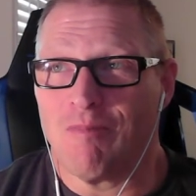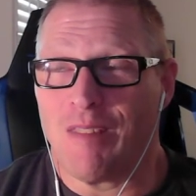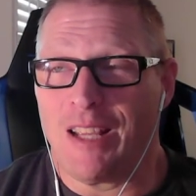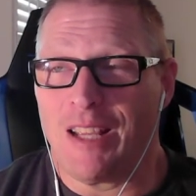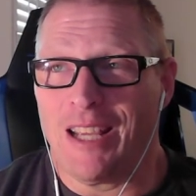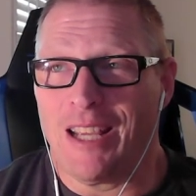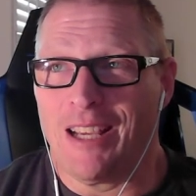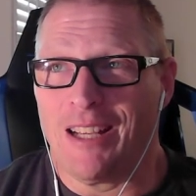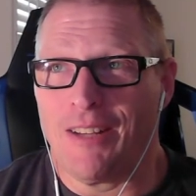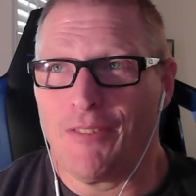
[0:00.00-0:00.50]

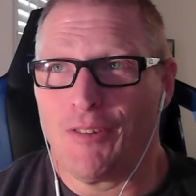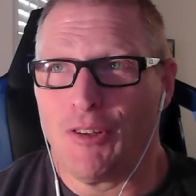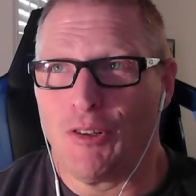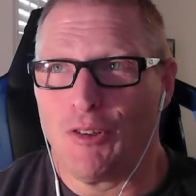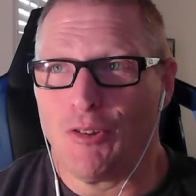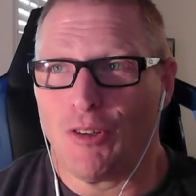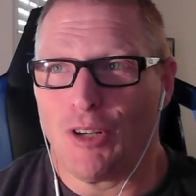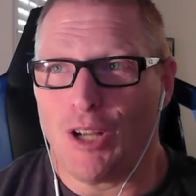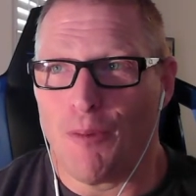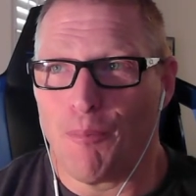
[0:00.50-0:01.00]
And if you
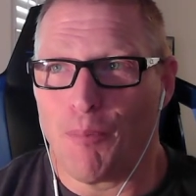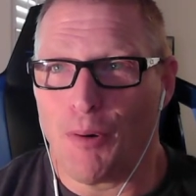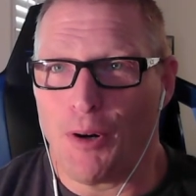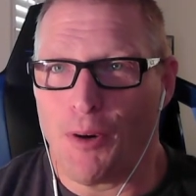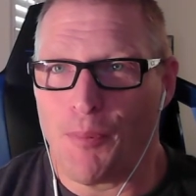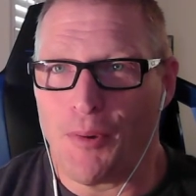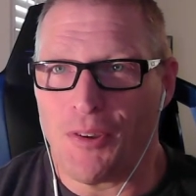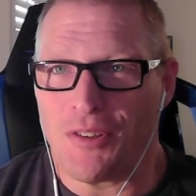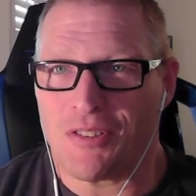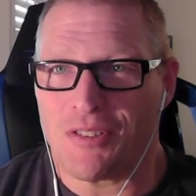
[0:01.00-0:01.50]
do it on
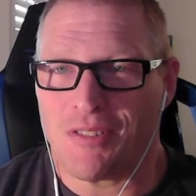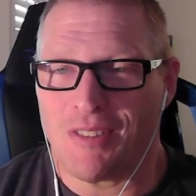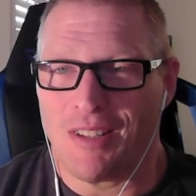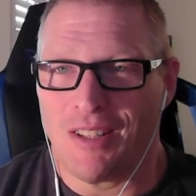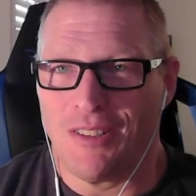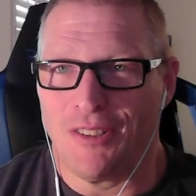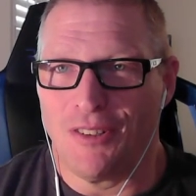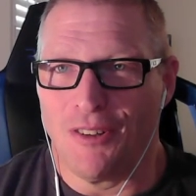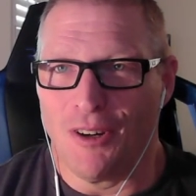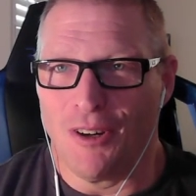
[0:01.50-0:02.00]
purpose,
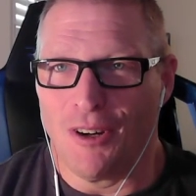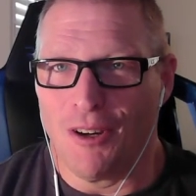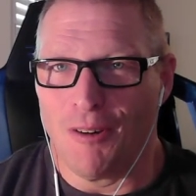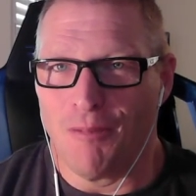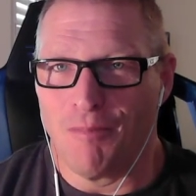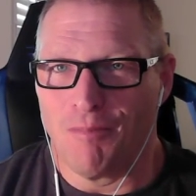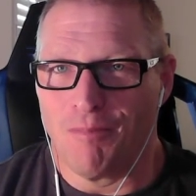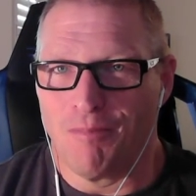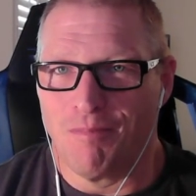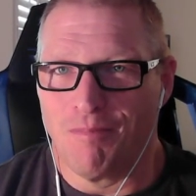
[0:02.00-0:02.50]
then you're
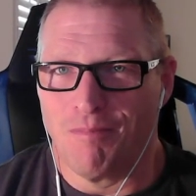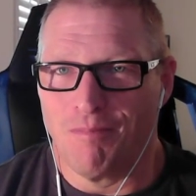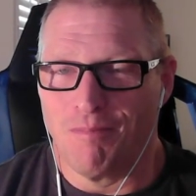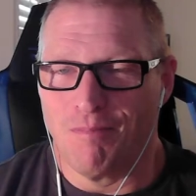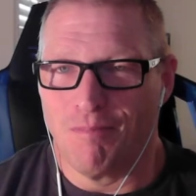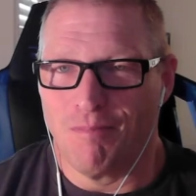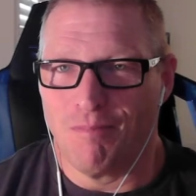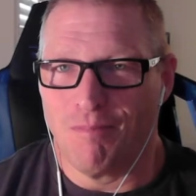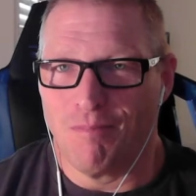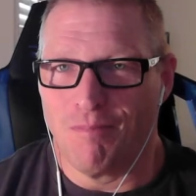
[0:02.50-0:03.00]
a
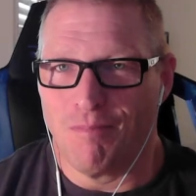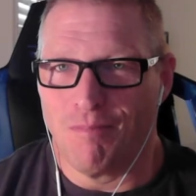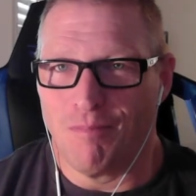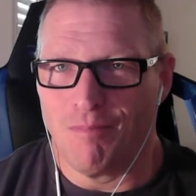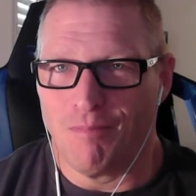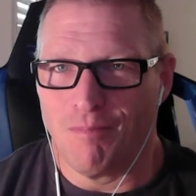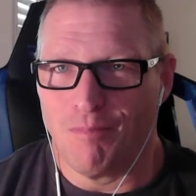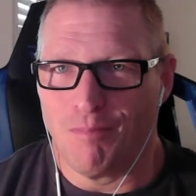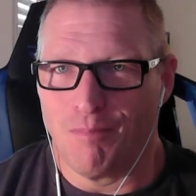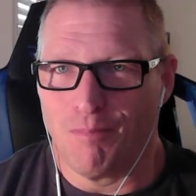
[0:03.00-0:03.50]

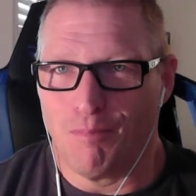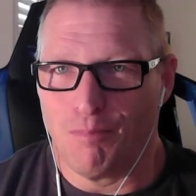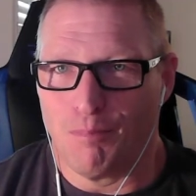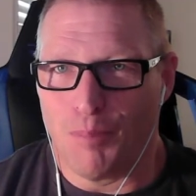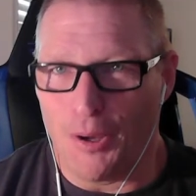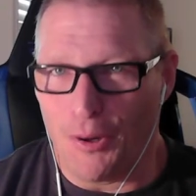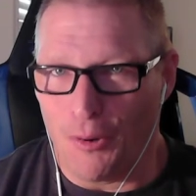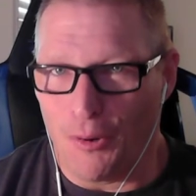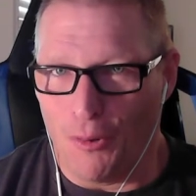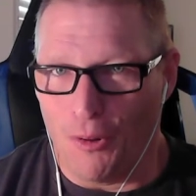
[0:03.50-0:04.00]

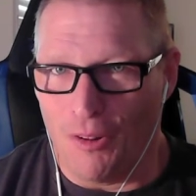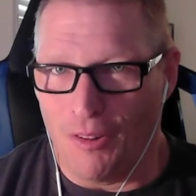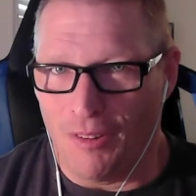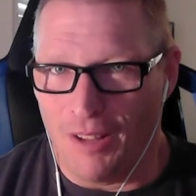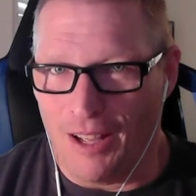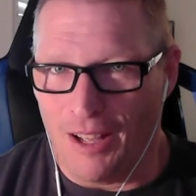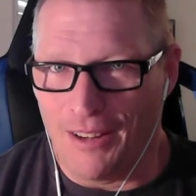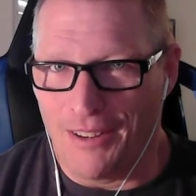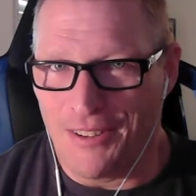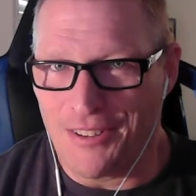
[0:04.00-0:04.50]
butthole,
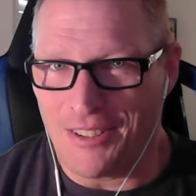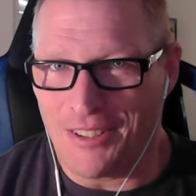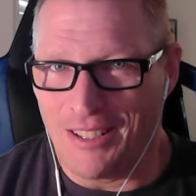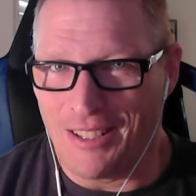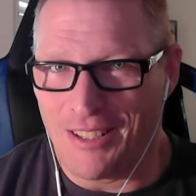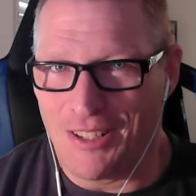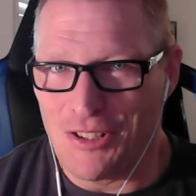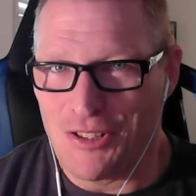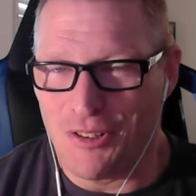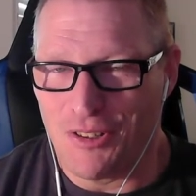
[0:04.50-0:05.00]
honestly,
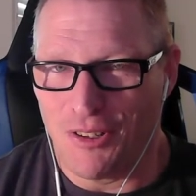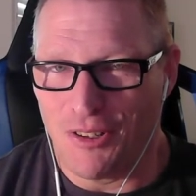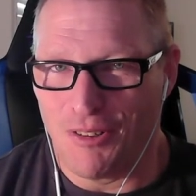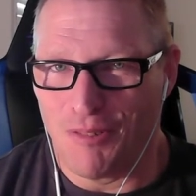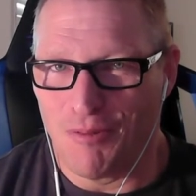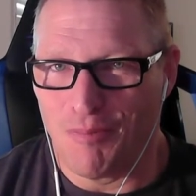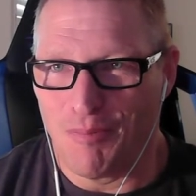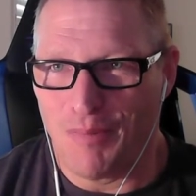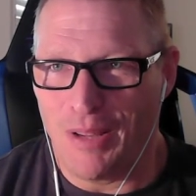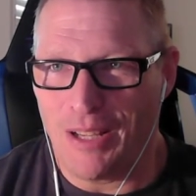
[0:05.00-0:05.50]
because
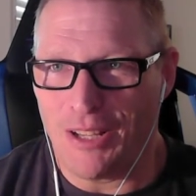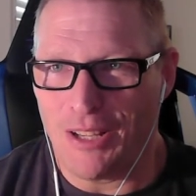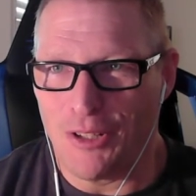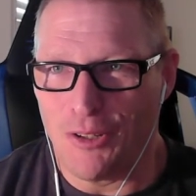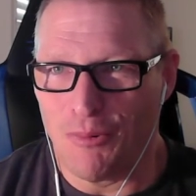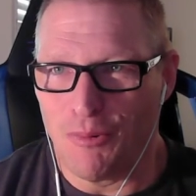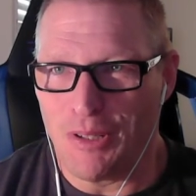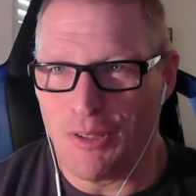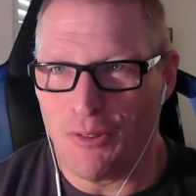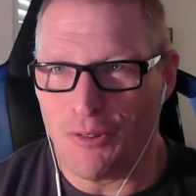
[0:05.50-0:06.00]
you're making
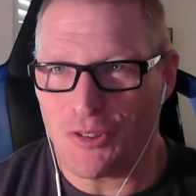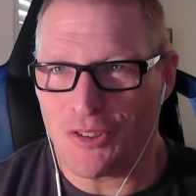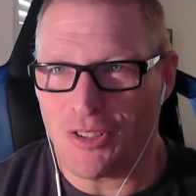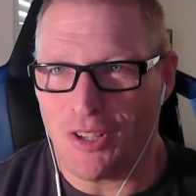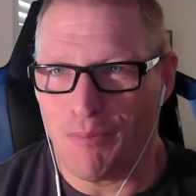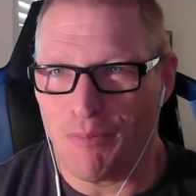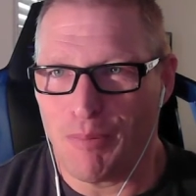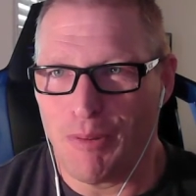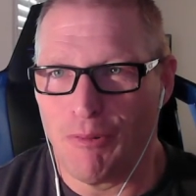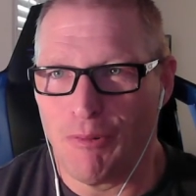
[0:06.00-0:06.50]
your readers
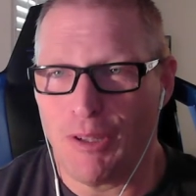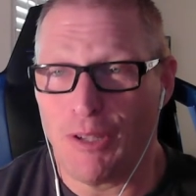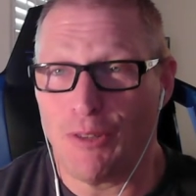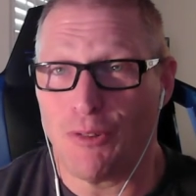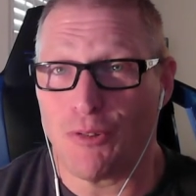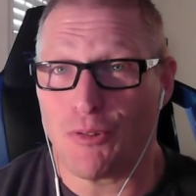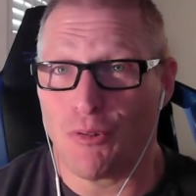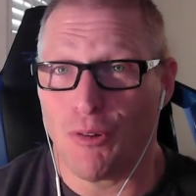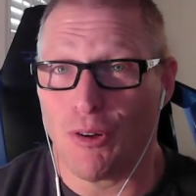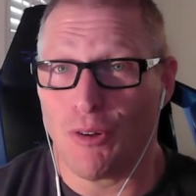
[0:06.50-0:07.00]
su-
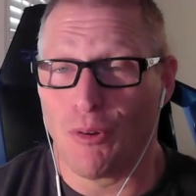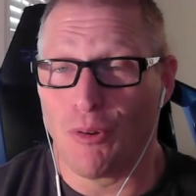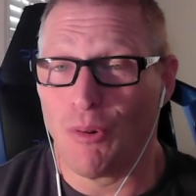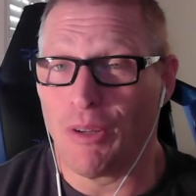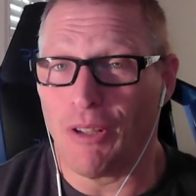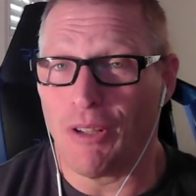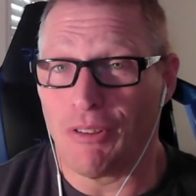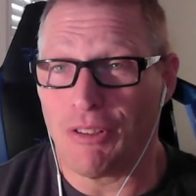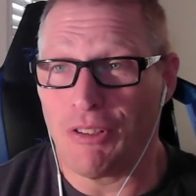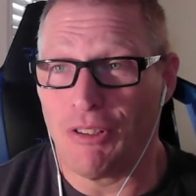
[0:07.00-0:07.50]
readers who are
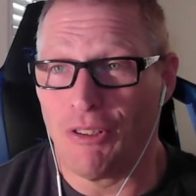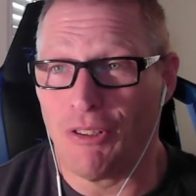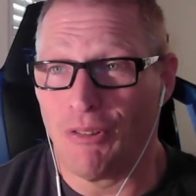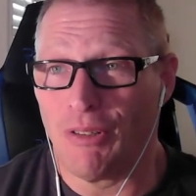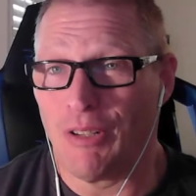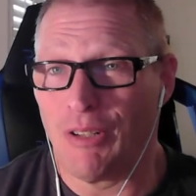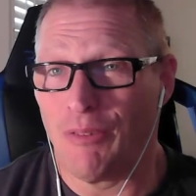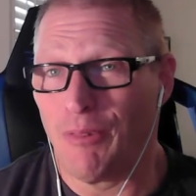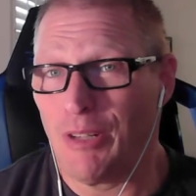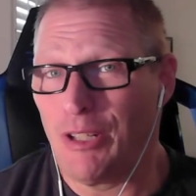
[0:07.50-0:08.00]
loyal to you
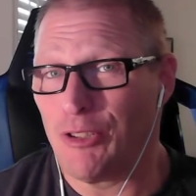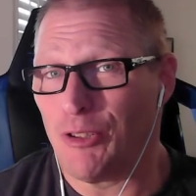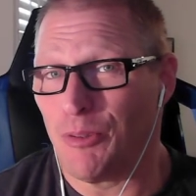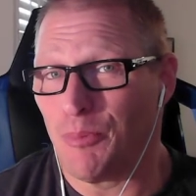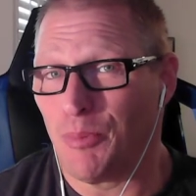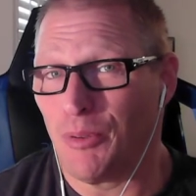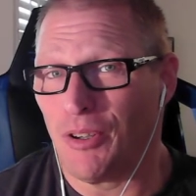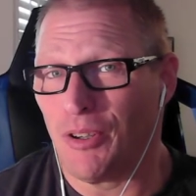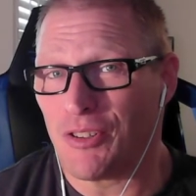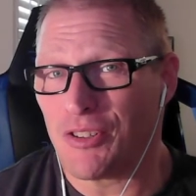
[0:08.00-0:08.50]
and read your
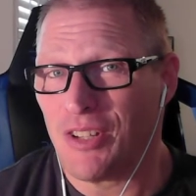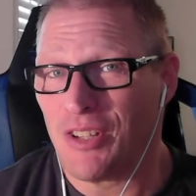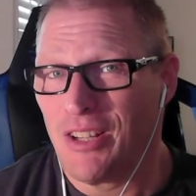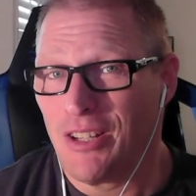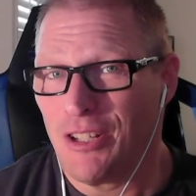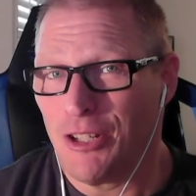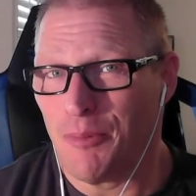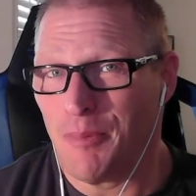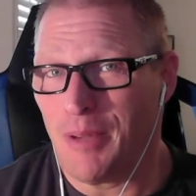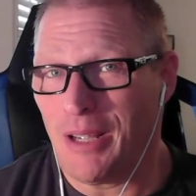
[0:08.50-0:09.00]
books,
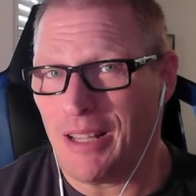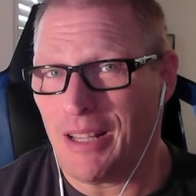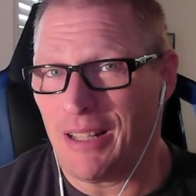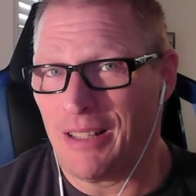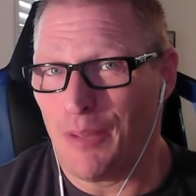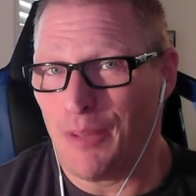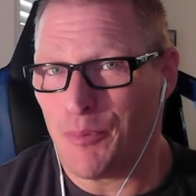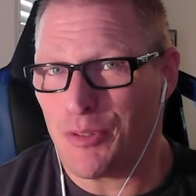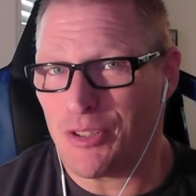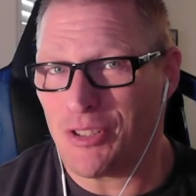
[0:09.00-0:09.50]
you're making
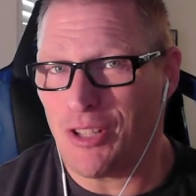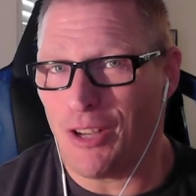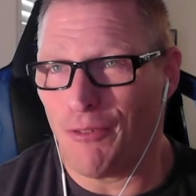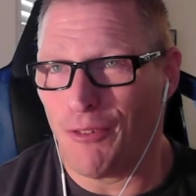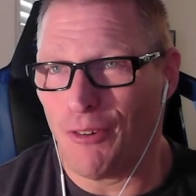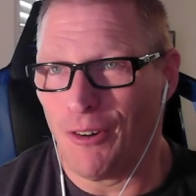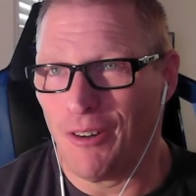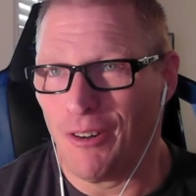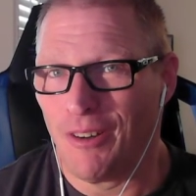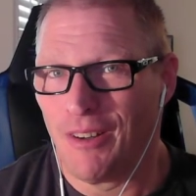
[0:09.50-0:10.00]
them
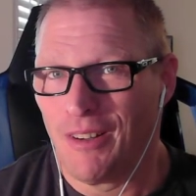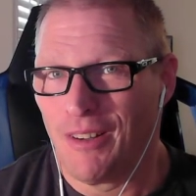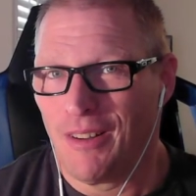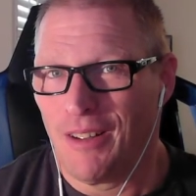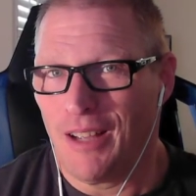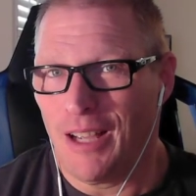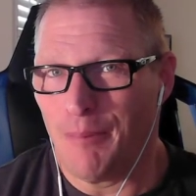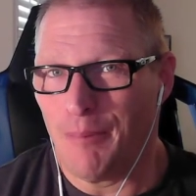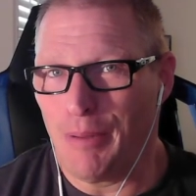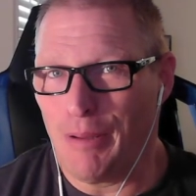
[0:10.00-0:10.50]
suffer
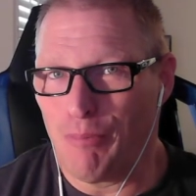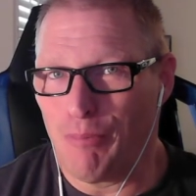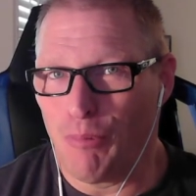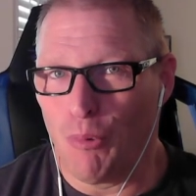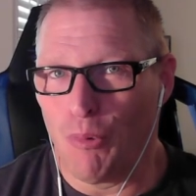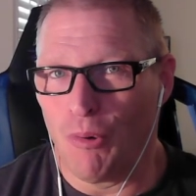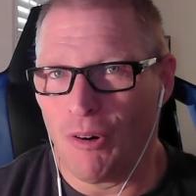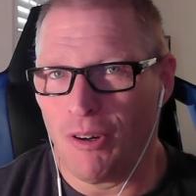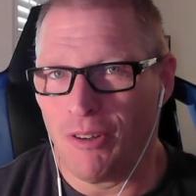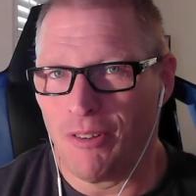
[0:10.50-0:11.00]
and be
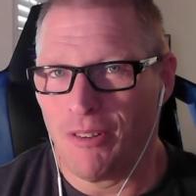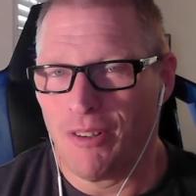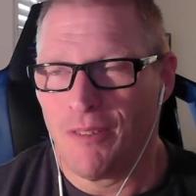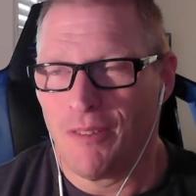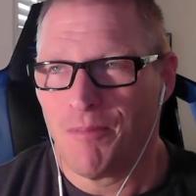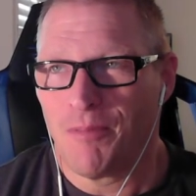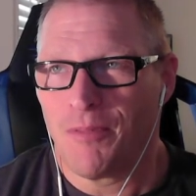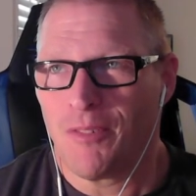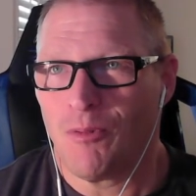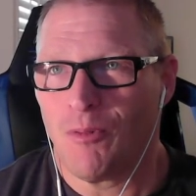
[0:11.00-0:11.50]
bored
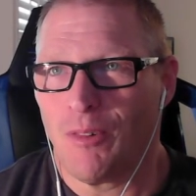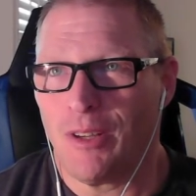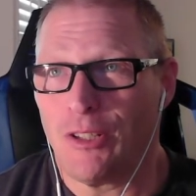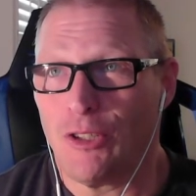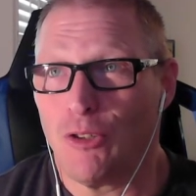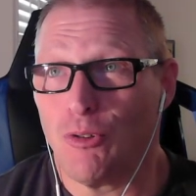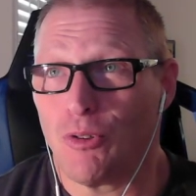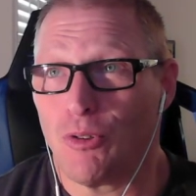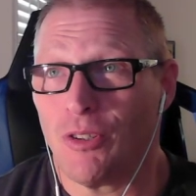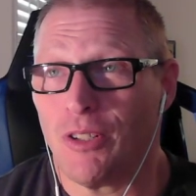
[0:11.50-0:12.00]
when
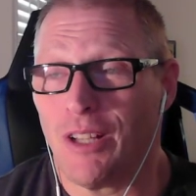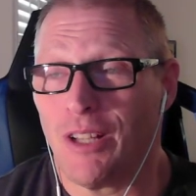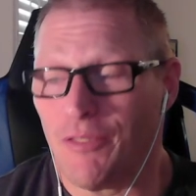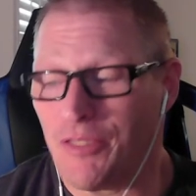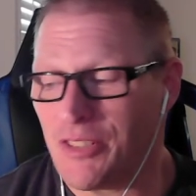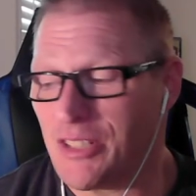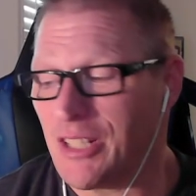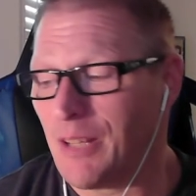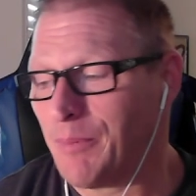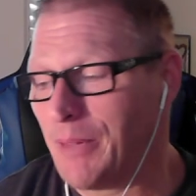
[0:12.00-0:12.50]
you could have
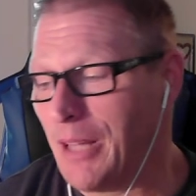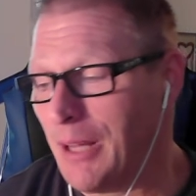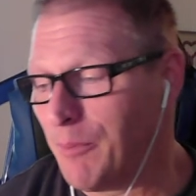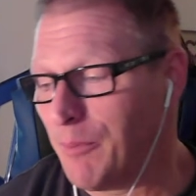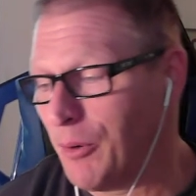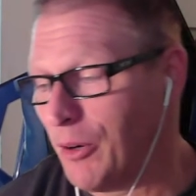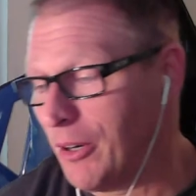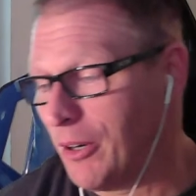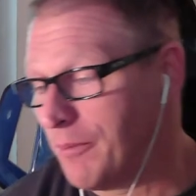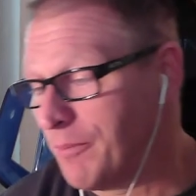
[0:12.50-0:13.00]
skipped that
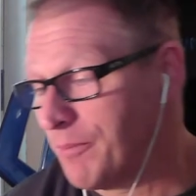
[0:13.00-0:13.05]
part.